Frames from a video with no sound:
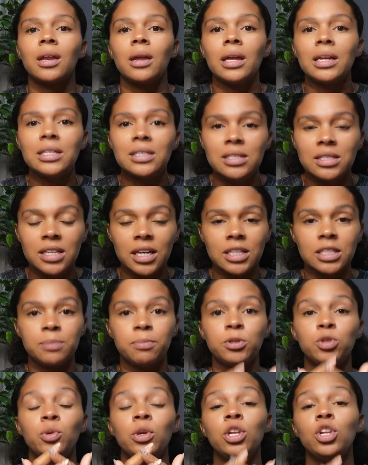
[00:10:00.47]
that
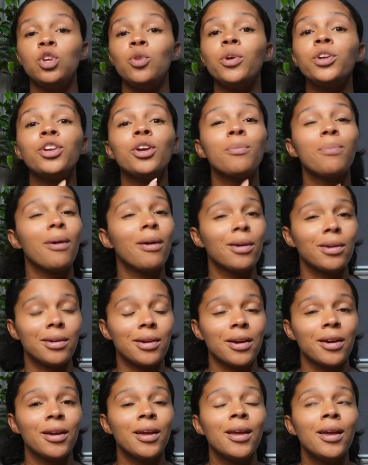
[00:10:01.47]
exists between you and your
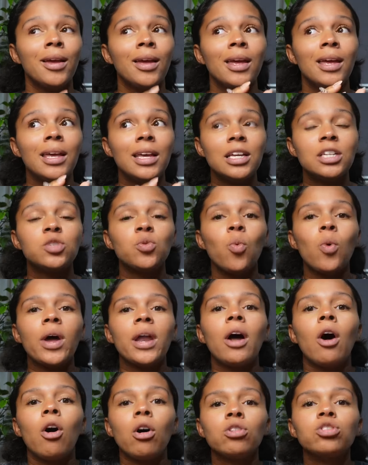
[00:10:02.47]
partner is
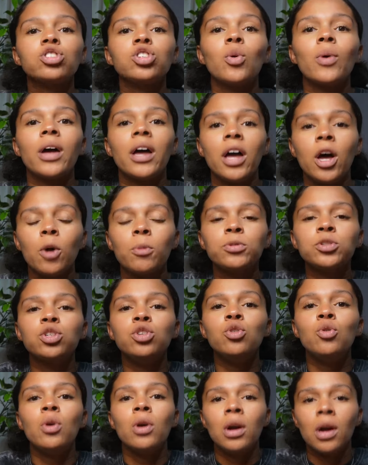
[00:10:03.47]
what also
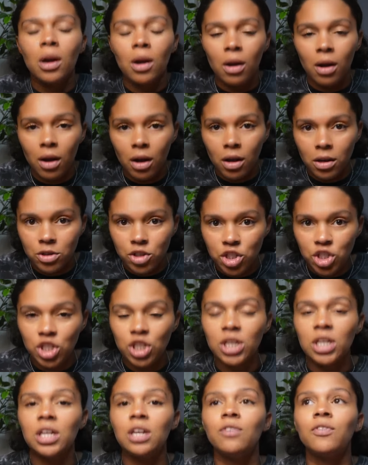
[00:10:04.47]
helps you
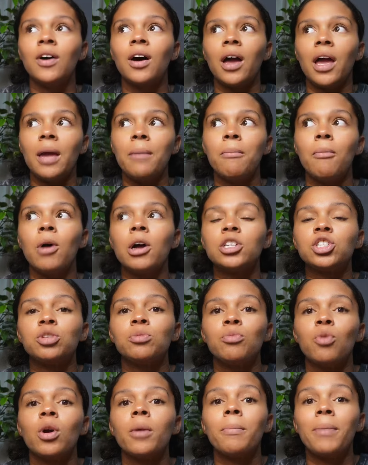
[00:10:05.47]
achieve a
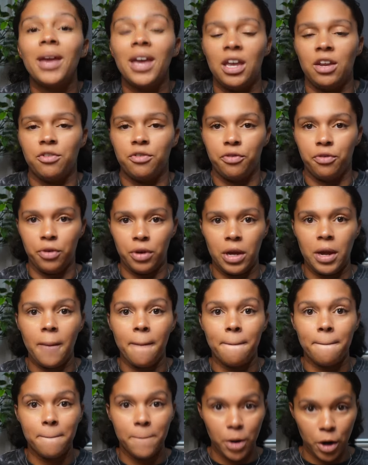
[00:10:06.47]
much more pain
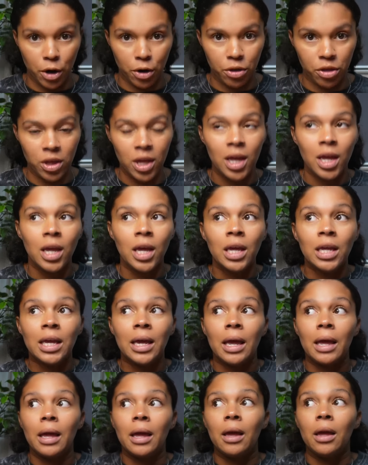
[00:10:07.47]
free birth.
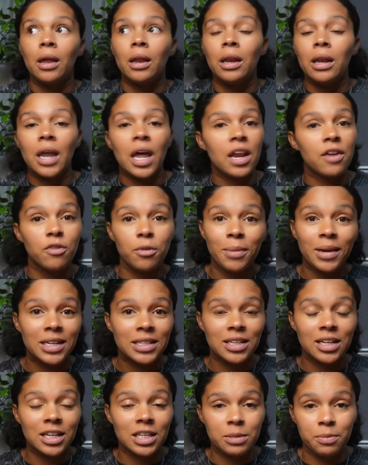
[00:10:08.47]
Not
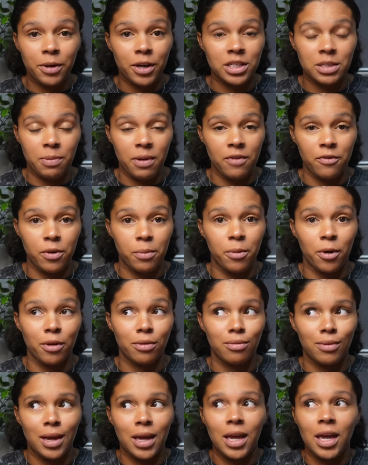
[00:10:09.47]
everybody's gonna experience pain free
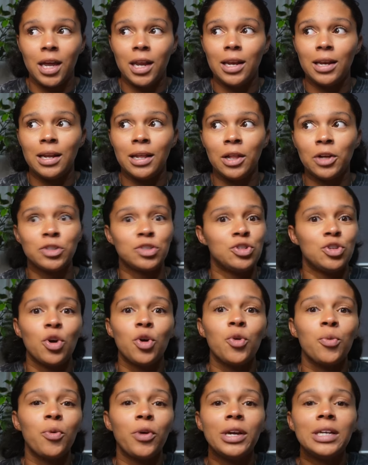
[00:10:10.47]
birth, and there's
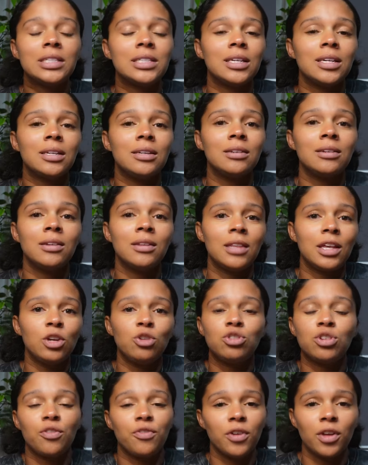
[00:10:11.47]
no reason that
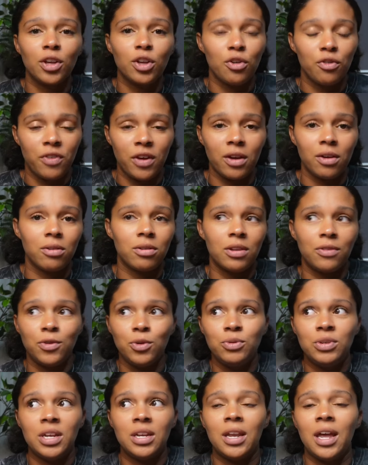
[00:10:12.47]
you should feel like you failed if
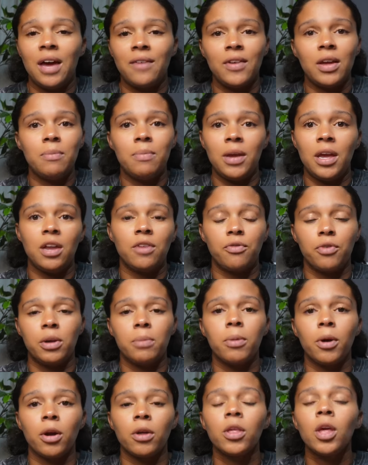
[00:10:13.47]
you didn't have a pain
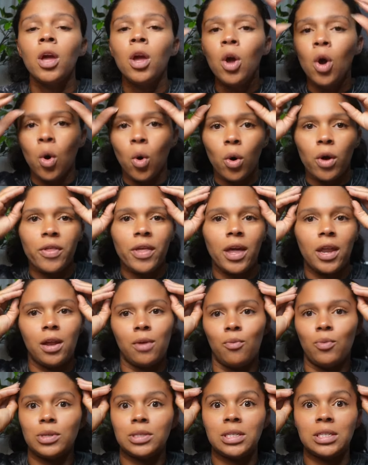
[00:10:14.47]
free birth or that
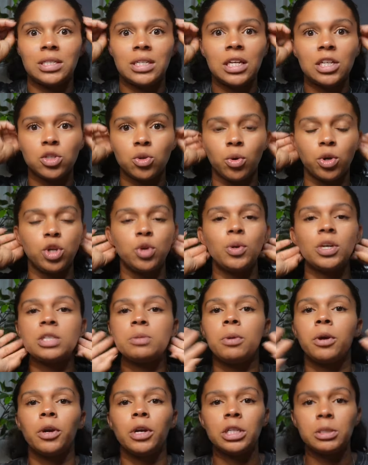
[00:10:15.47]
it was intense or you
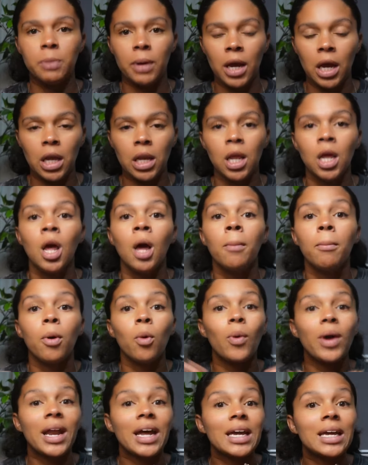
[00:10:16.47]
experienced pain.
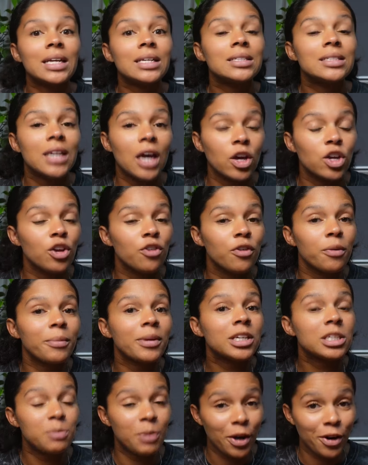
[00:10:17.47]
But what I can tell you
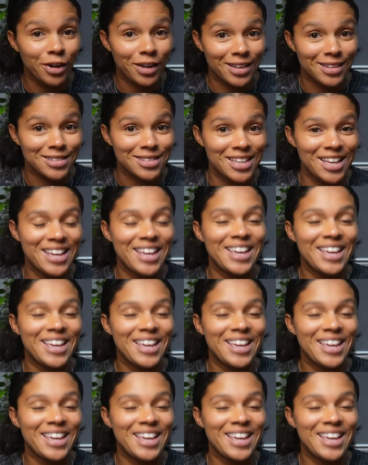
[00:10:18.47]
from experience